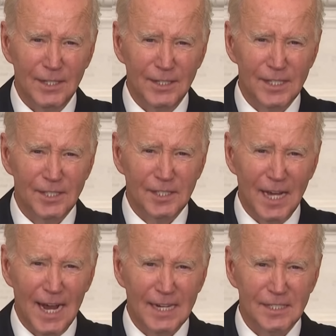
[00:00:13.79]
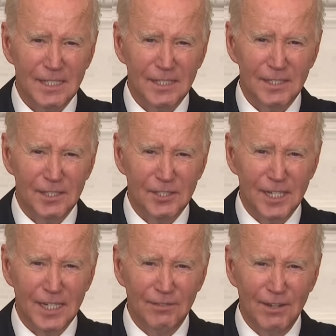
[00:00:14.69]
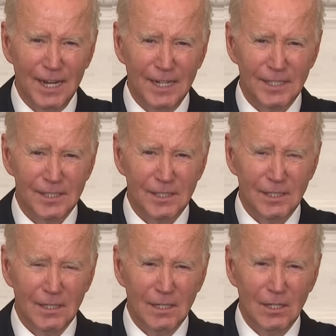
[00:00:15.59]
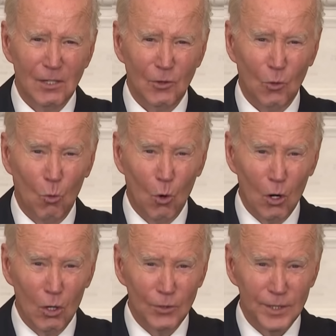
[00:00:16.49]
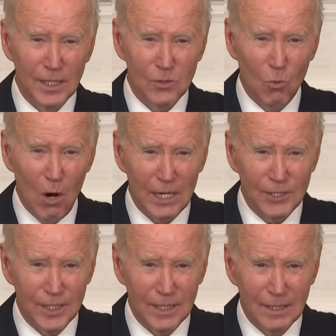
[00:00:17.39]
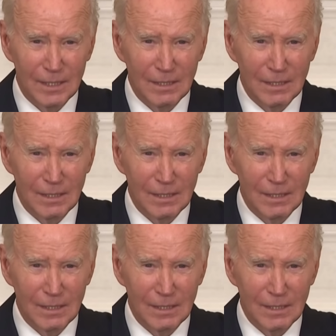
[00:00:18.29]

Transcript: these attacks to seek advantage. The world is watching.